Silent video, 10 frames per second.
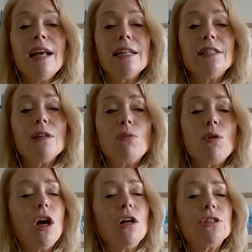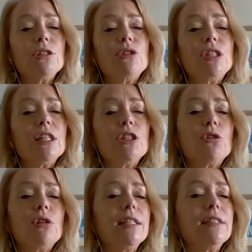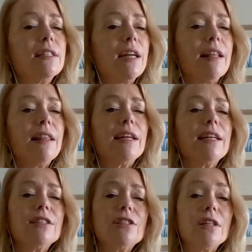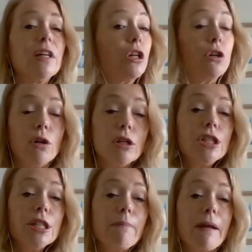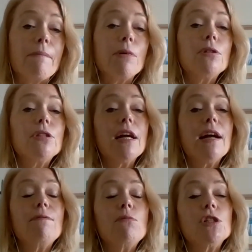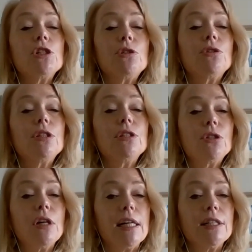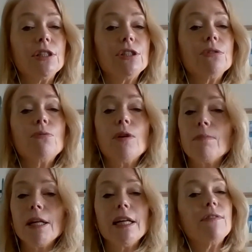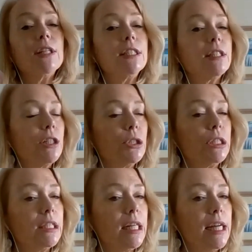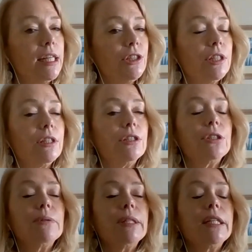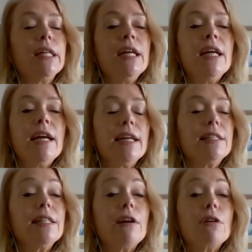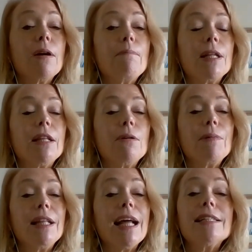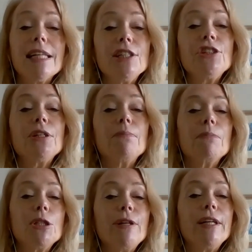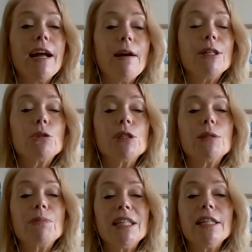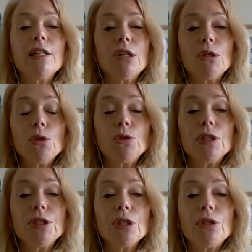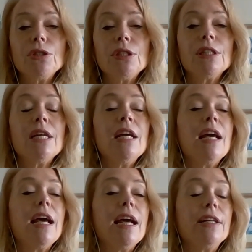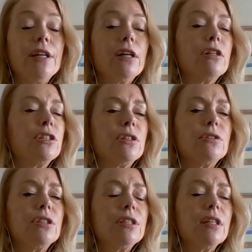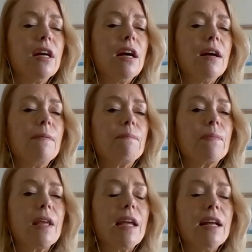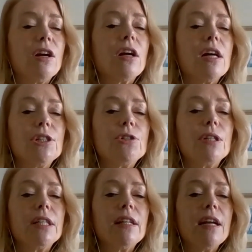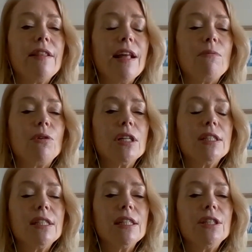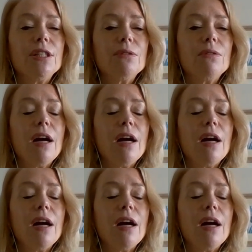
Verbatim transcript: And so we'll also see a trend, I think, into encouraging people to have more children, trying to do what many of these countries in Asia are doing, et cetera. But there'll be that tension between how much we're spending on older adults and younger adults um, in our country that will continue.